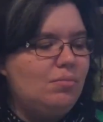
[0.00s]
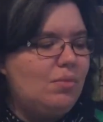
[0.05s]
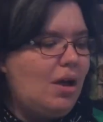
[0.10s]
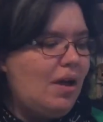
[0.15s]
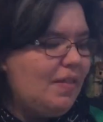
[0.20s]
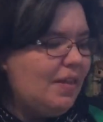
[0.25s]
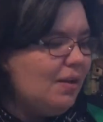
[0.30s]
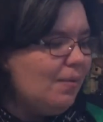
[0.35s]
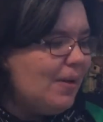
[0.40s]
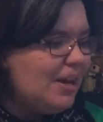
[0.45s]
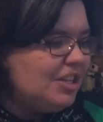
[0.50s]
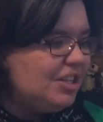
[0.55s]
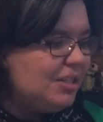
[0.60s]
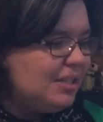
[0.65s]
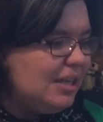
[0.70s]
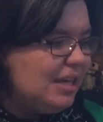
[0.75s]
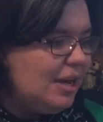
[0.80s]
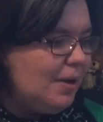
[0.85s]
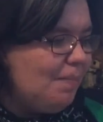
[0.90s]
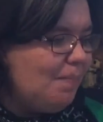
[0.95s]
I think Wedge is
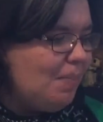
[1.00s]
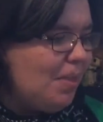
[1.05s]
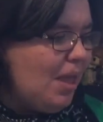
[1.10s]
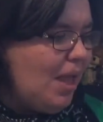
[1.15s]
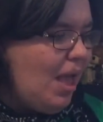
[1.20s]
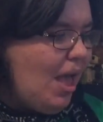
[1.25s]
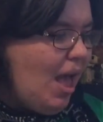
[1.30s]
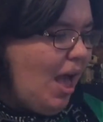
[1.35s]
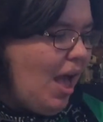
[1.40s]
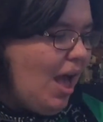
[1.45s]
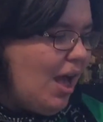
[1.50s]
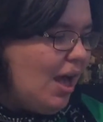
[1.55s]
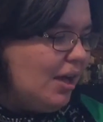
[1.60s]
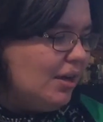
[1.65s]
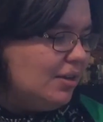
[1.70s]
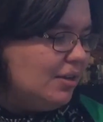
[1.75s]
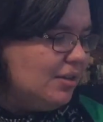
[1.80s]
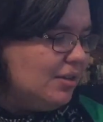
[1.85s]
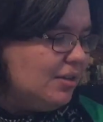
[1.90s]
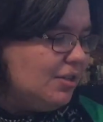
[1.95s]
in it,
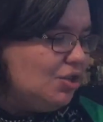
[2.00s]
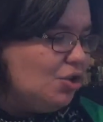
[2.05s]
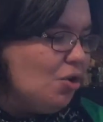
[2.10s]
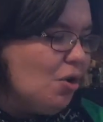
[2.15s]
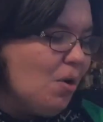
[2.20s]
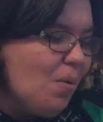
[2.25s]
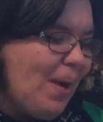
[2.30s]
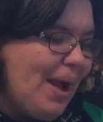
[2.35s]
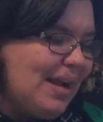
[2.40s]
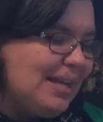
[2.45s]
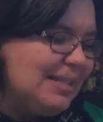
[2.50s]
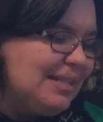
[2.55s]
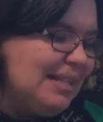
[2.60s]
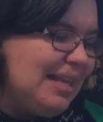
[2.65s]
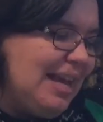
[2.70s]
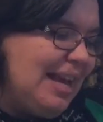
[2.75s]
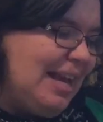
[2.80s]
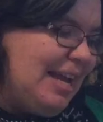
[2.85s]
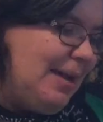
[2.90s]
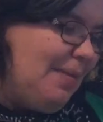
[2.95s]
and Nora
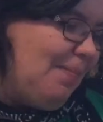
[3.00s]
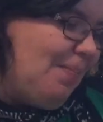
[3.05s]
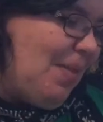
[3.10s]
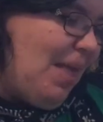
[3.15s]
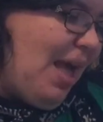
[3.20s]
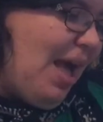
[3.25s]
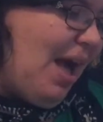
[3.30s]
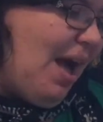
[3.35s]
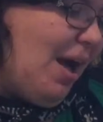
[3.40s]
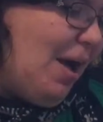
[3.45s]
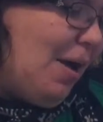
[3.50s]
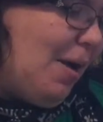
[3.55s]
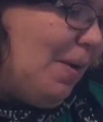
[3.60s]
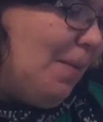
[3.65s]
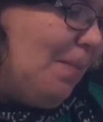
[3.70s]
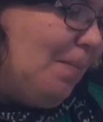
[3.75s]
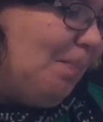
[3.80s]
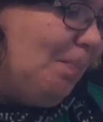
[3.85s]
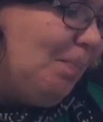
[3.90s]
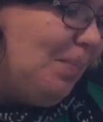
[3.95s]
Wexley,
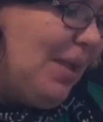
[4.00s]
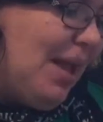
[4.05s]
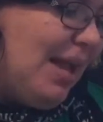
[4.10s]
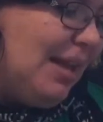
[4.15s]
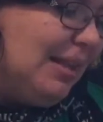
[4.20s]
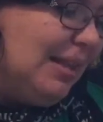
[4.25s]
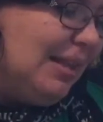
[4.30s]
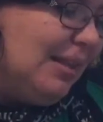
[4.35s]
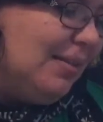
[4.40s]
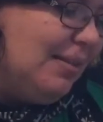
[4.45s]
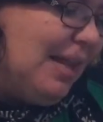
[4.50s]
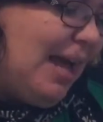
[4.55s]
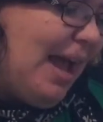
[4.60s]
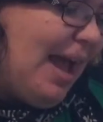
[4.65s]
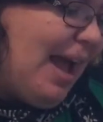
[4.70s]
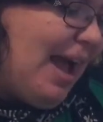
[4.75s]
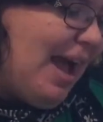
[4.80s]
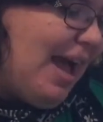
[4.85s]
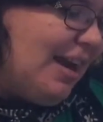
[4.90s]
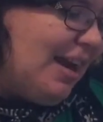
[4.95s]
and
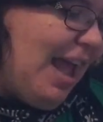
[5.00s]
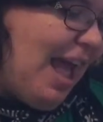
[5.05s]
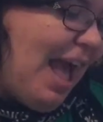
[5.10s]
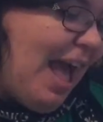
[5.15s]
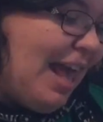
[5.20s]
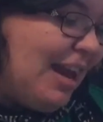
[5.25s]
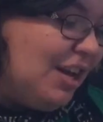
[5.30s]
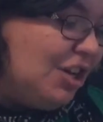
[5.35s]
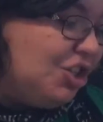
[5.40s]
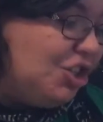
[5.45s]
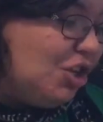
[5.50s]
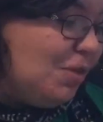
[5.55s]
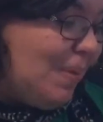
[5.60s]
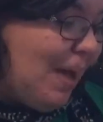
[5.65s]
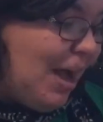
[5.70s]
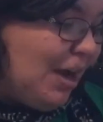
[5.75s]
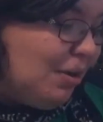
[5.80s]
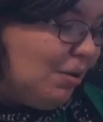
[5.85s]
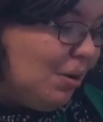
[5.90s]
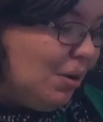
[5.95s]
Leia and Han and
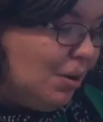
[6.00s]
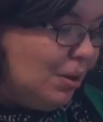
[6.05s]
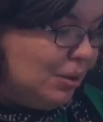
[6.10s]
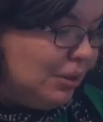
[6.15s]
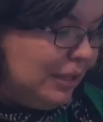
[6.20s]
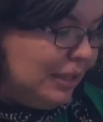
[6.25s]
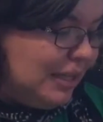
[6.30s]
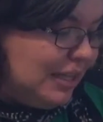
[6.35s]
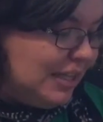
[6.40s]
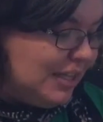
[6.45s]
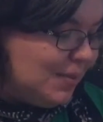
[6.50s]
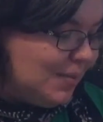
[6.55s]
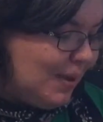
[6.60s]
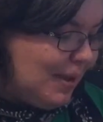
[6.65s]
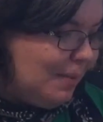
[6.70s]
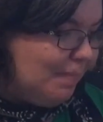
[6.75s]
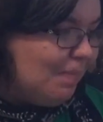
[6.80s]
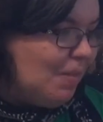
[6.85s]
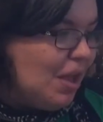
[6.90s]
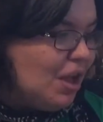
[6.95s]
Chewbacca are all in this
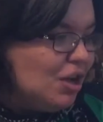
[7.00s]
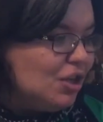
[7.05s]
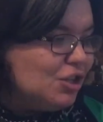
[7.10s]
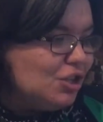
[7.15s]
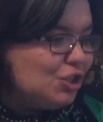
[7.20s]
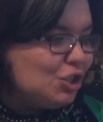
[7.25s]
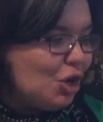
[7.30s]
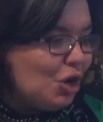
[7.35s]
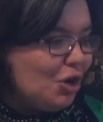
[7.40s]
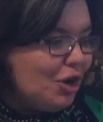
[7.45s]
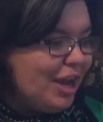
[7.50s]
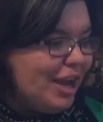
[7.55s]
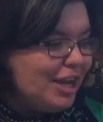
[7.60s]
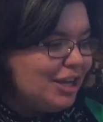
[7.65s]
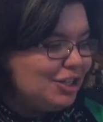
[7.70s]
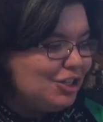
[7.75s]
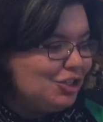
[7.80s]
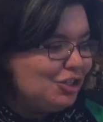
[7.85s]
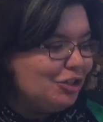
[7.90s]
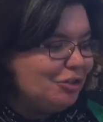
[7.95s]
one. So
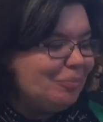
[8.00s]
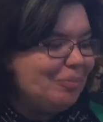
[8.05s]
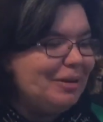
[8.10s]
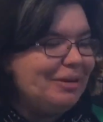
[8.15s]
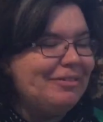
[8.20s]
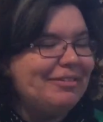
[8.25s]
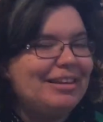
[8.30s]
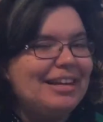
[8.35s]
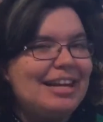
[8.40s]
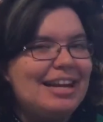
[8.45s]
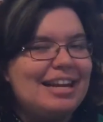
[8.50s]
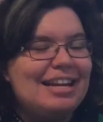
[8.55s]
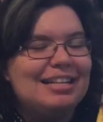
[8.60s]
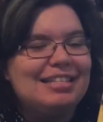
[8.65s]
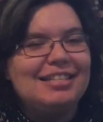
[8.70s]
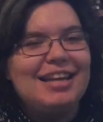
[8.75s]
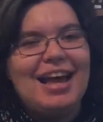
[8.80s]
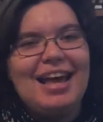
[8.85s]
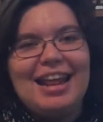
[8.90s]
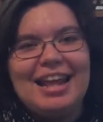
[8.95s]
it should be really
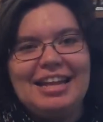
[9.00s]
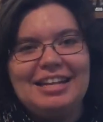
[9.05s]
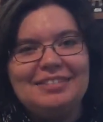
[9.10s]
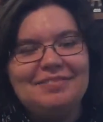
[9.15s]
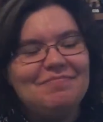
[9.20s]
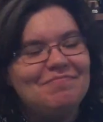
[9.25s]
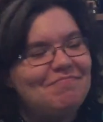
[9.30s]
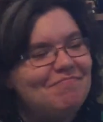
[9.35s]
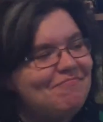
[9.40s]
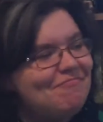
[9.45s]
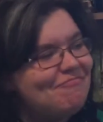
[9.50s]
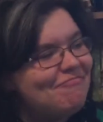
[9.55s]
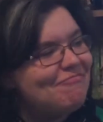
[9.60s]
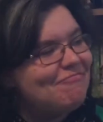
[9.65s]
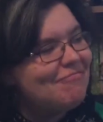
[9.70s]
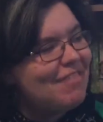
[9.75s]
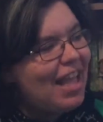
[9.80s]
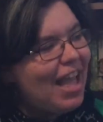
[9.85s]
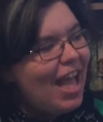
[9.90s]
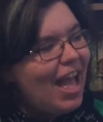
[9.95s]
exciting.
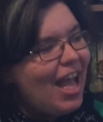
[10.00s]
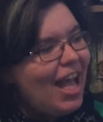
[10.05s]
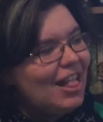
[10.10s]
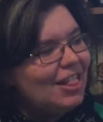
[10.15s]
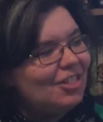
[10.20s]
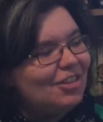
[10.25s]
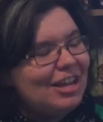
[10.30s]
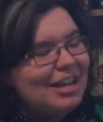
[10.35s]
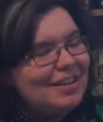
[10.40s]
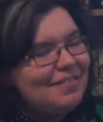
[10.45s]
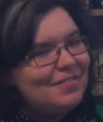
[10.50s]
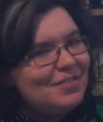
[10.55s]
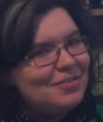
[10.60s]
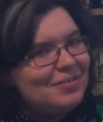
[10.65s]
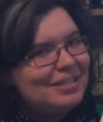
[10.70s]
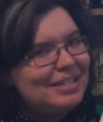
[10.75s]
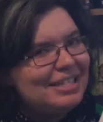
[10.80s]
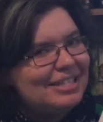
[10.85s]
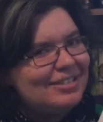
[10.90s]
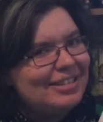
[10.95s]
Looking
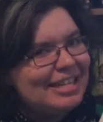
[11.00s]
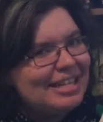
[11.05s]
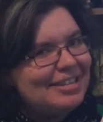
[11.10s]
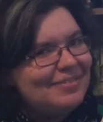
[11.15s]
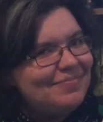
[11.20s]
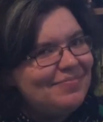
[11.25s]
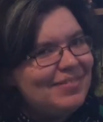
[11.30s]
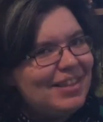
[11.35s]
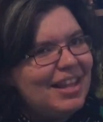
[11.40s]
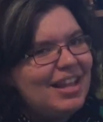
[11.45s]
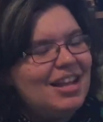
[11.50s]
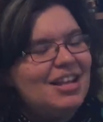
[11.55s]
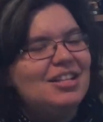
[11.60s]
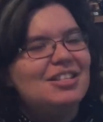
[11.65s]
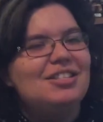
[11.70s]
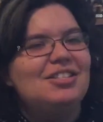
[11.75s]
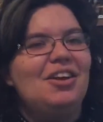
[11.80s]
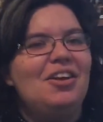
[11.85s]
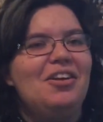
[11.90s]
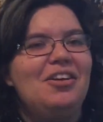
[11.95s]
forward to it.
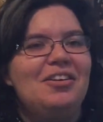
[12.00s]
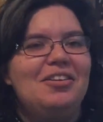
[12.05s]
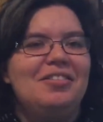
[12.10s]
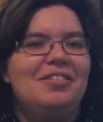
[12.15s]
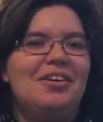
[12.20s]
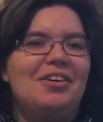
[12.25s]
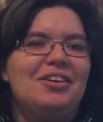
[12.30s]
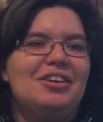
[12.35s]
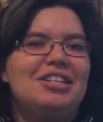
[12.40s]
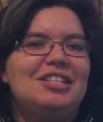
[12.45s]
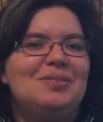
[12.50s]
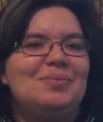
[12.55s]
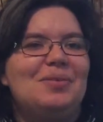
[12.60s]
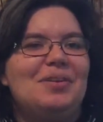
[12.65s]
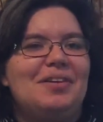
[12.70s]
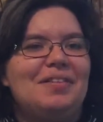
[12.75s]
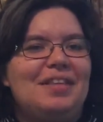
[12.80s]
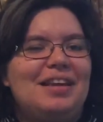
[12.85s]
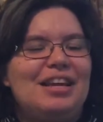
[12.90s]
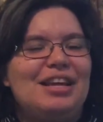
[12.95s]
So those
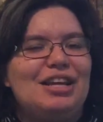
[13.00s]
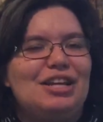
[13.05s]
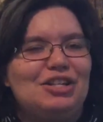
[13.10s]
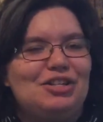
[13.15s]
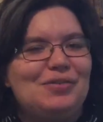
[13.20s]
were the